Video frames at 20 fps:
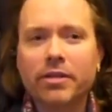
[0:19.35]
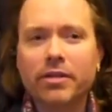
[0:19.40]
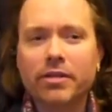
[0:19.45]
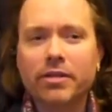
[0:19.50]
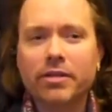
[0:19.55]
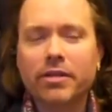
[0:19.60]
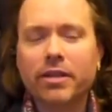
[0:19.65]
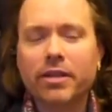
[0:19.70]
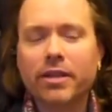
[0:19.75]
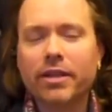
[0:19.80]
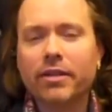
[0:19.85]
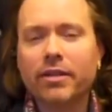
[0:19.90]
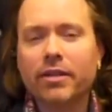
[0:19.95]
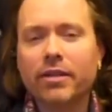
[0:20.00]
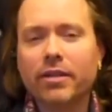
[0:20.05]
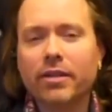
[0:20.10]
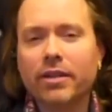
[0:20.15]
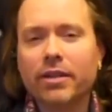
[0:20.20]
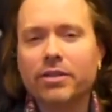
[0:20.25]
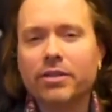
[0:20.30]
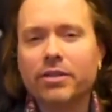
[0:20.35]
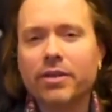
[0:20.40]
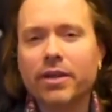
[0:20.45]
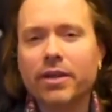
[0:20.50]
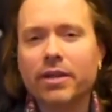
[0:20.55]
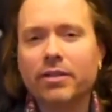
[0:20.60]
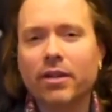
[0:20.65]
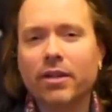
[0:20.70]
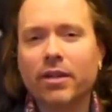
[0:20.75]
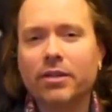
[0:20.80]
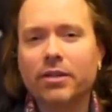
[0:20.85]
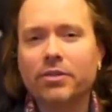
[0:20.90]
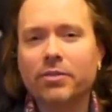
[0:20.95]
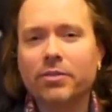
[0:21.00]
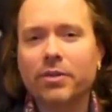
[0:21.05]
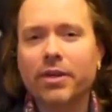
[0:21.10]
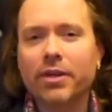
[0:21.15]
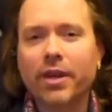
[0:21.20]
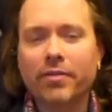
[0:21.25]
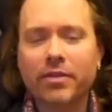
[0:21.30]
This isn't like the LedgerX launch
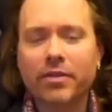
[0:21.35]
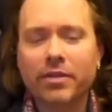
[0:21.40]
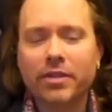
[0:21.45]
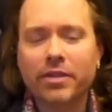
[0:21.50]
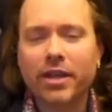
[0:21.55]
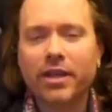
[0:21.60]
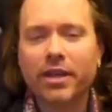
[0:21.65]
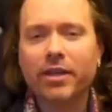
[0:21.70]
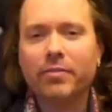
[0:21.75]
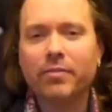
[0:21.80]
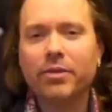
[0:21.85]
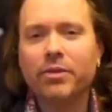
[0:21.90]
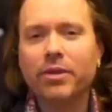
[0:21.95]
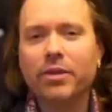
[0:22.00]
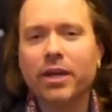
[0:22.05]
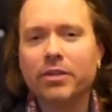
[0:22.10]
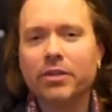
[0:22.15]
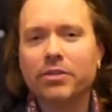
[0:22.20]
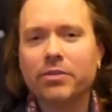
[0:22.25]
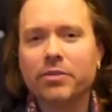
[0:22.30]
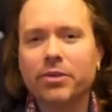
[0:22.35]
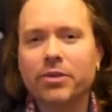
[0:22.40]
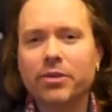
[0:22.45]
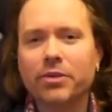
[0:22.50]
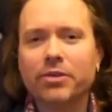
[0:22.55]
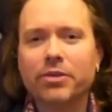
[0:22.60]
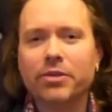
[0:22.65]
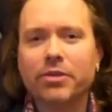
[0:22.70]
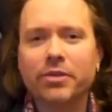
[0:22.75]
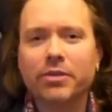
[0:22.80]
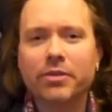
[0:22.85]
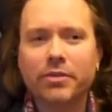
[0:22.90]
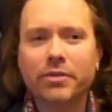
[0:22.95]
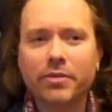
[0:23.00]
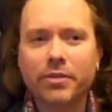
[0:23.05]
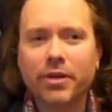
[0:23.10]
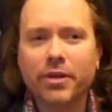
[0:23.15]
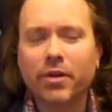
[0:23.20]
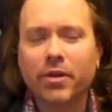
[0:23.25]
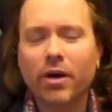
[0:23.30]
where you have to sign up new customers and
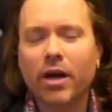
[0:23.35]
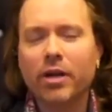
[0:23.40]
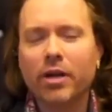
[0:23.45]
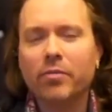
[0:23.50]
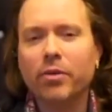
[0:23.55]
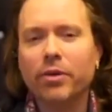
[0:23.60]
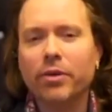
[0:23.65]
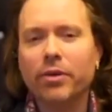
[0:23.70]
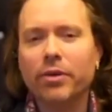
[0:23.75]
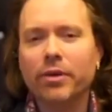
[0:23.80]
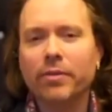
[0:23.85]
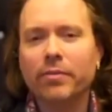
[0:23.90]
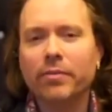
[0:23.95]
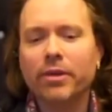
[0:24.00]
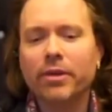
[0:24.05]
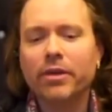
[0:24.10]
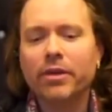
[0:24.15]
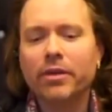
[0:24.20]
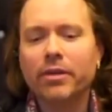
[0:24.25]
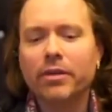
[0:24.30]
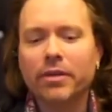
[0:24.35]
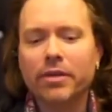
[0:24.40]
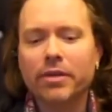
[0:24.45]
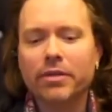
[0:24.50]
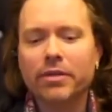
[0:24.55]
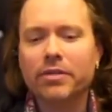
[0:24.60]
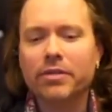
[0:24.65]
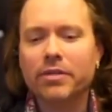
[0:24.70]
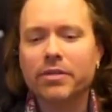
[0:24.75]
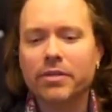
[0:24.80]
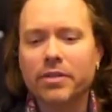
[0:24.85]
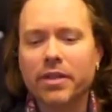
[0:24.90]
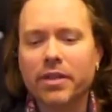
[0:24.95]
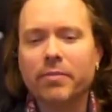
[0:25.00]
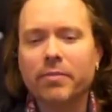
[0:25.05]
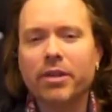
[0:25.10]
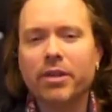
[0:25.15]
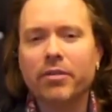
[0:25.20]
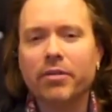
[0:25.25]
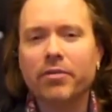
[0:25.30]
you know onboard them. This is the
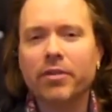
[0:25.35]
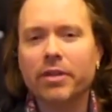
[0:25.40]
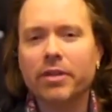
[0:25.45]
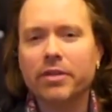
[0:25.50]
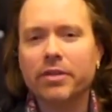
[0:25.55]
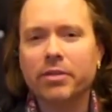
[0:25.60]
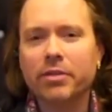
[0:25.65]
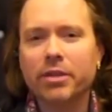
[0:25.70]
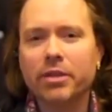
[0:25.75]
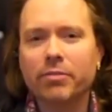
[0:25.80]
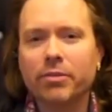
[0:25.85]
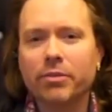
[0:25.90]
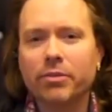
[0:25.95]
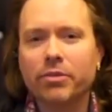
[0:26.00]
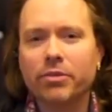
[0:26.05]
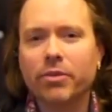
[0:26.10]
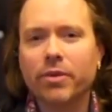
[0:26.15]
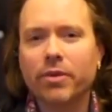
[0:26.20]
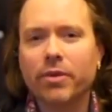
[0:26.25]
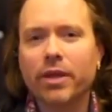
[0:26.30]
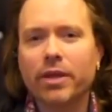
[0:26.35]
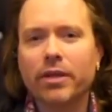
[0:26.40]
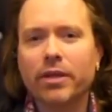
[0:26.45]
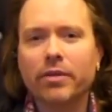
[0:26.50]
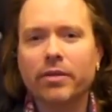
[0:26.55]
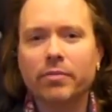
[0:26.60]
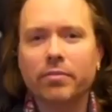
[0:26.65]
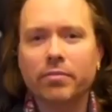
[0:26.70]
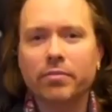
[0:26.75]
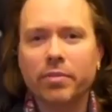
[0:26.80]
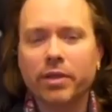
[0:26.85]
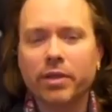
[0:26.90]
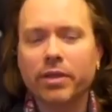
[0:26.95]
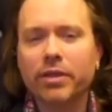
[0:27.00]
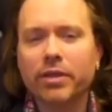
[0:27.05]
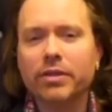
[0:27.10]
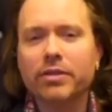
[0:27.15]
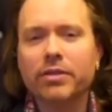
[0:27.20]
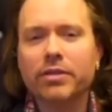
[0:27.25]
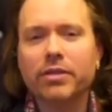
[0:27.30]
same interface that people trade
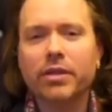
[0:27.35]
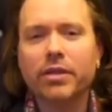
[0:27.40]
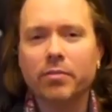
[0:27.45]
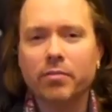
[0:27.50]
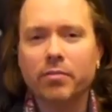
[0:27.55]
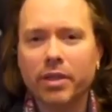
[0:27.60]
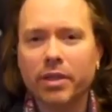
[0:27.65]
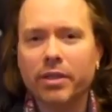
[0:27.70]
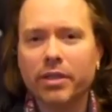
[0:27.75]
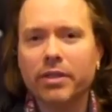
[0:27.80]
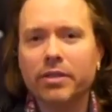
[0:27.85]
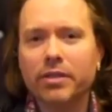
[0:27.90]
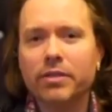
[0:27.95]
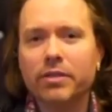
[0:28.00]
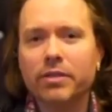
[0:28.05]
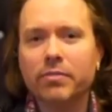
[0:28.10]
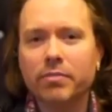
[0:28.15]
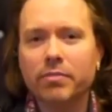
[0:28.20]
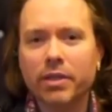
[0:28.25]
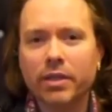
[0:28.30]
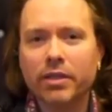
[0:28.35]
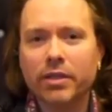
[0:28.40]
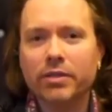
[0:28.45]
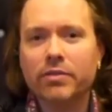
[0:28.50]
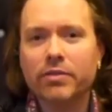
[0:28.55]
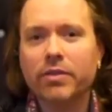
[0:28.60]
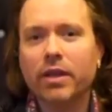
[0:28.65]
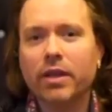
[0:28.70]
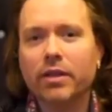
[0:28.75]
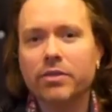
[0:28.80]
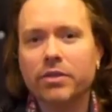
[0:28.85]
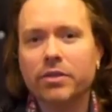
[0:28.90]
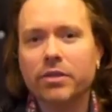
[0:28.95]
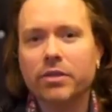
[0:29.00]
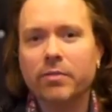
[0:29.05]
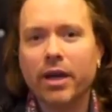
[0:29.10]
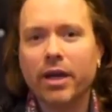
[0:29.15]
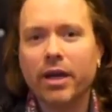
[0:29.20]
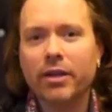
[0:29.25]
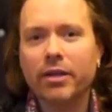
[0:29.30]
billions and billions and billions of
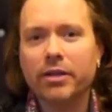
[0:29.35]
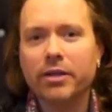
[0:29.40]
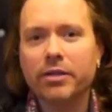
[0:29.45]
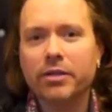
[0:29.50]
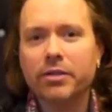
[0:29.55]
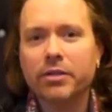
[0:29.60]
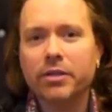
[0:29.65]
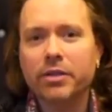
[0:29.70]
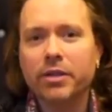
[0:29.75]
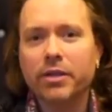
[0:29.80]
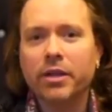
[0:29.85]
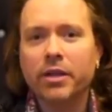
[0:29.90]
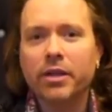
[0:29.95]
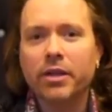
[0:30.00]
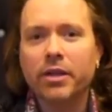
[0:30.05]
dollars of commodities